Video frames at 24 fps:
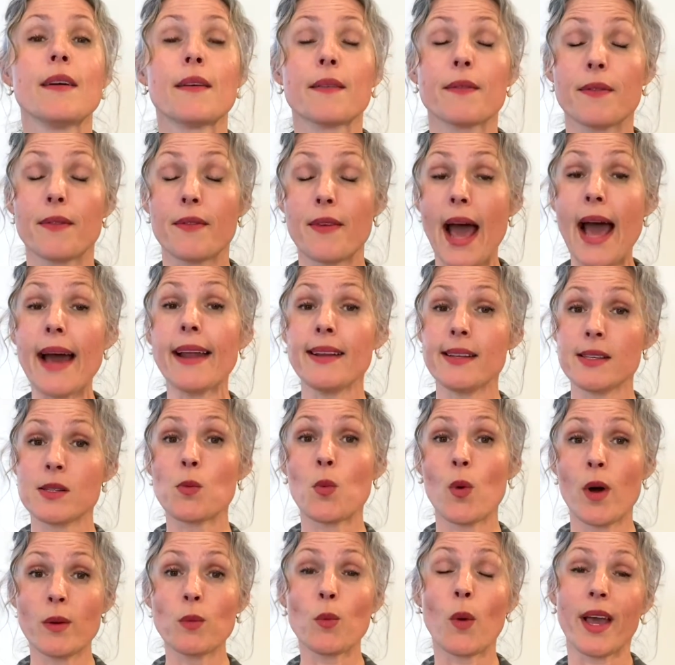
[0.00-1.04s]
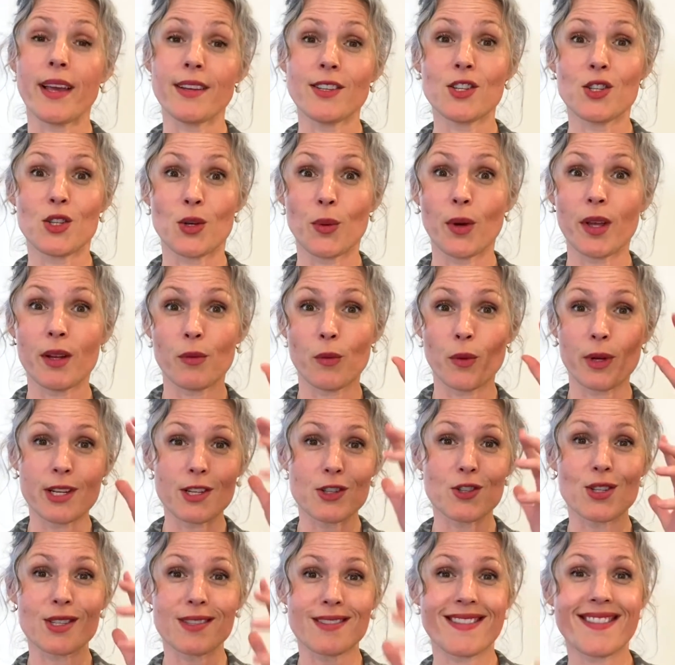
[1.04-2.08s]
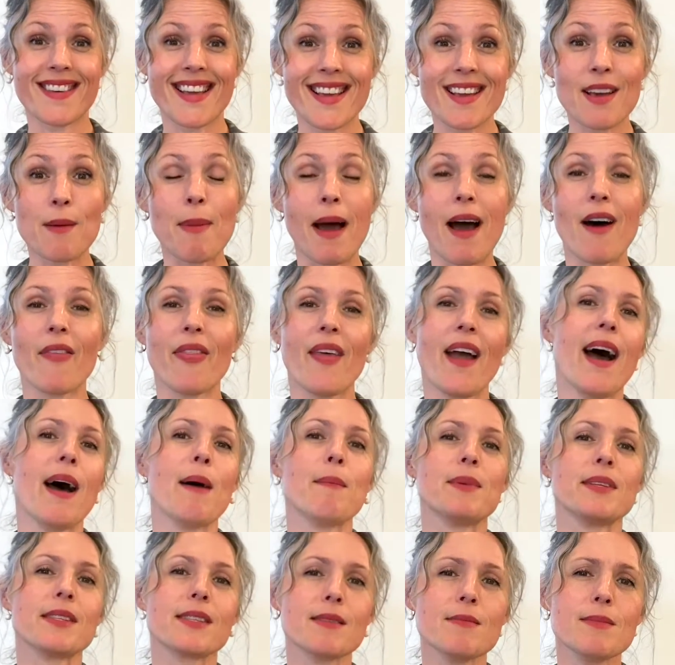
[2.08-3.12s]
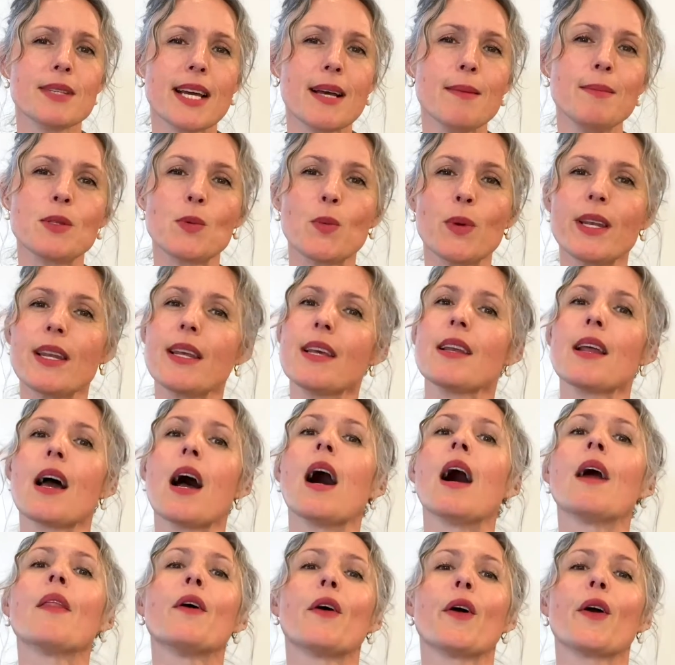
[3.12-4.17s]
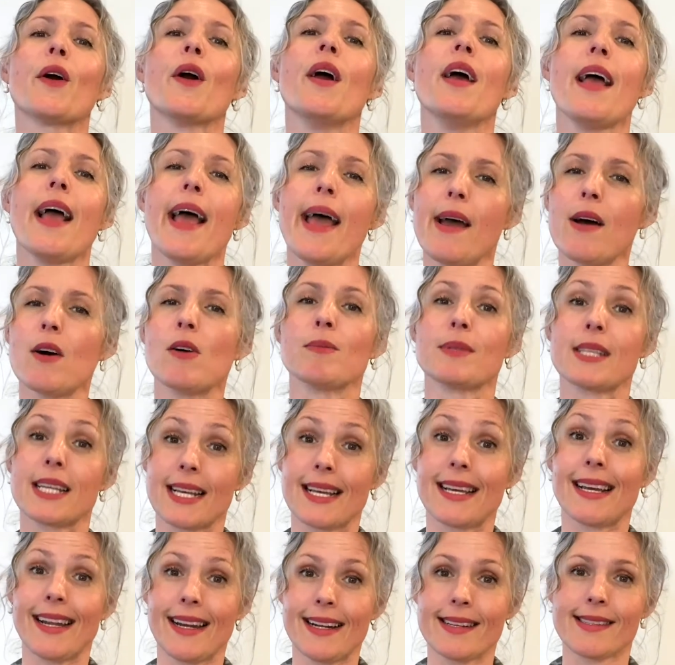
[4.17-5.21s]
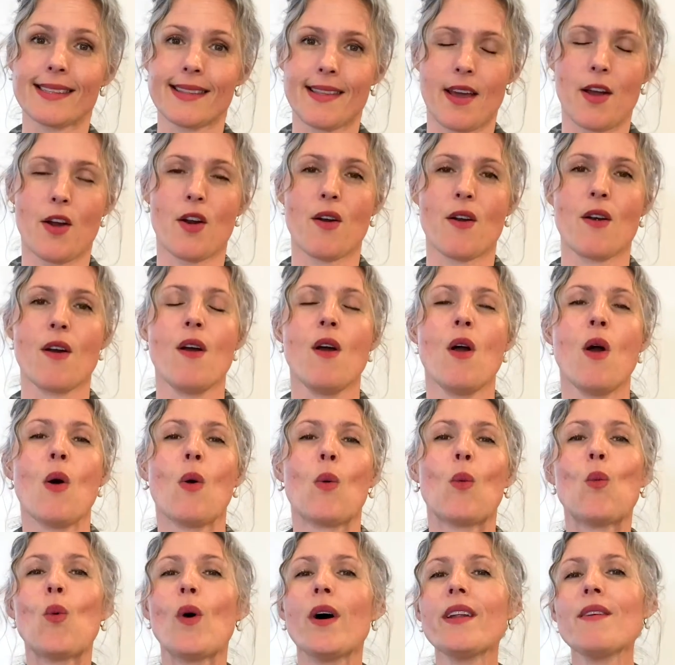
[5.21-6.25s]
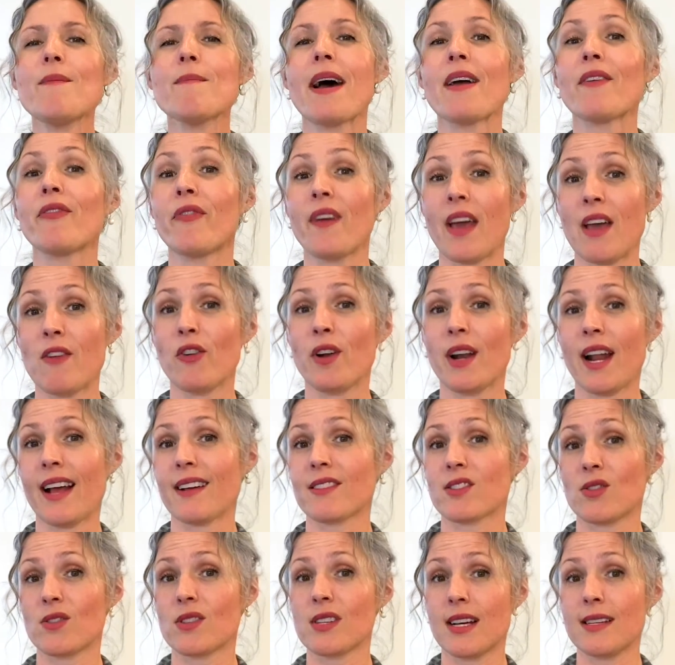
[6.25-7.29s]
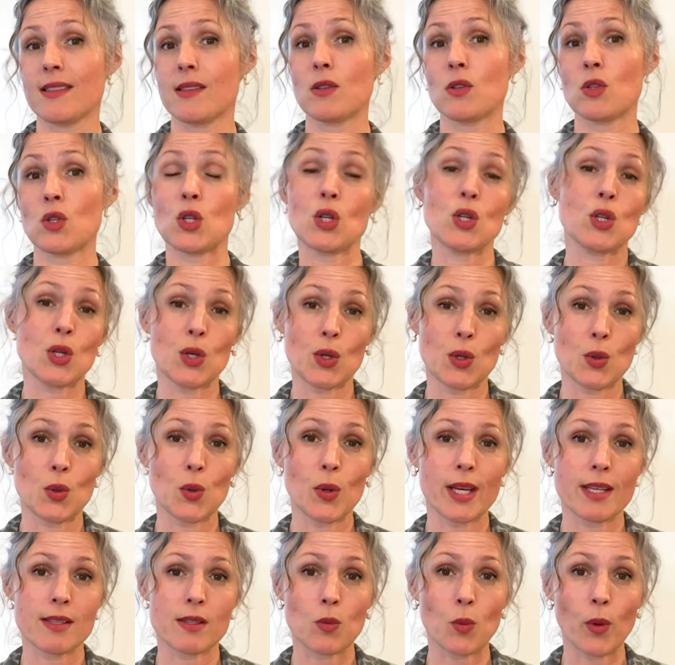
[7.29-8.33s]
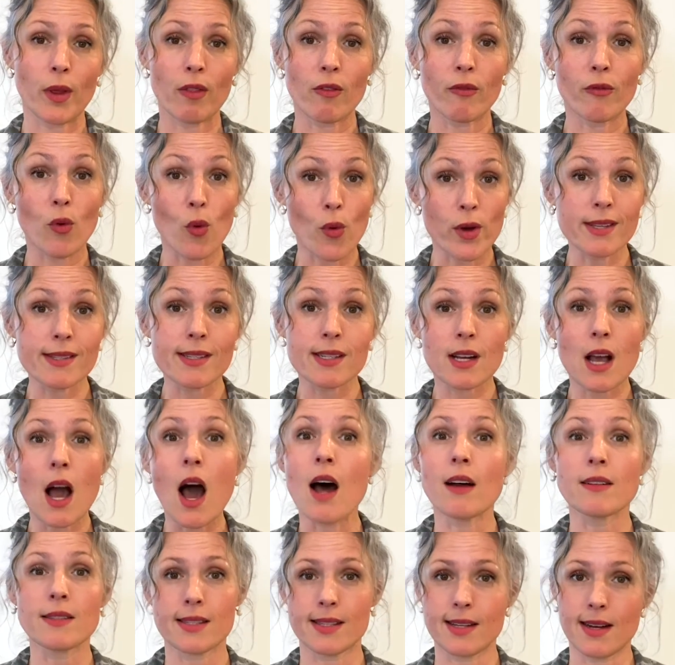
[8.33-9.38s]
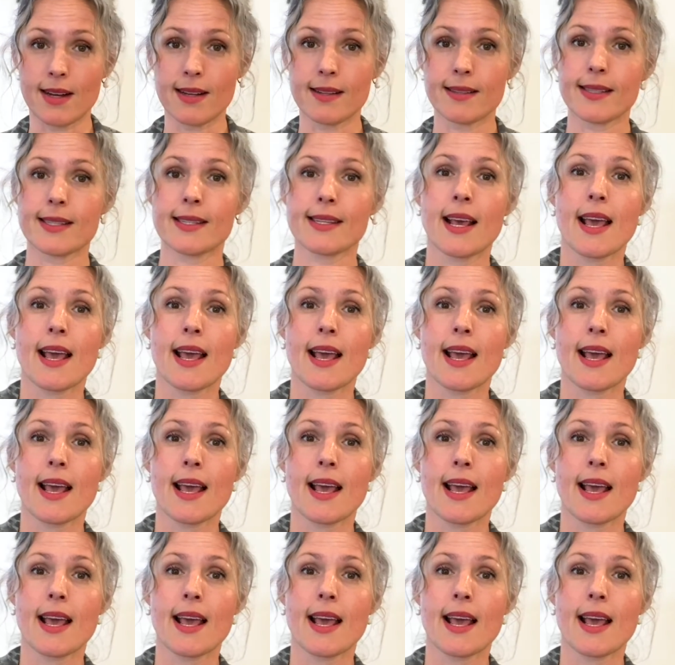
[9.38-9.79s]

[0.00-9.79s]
That is one way to do it if we can just think about that. But sometimes we need other help to get us there. One of my favorite exercises to do is with voiced consonants.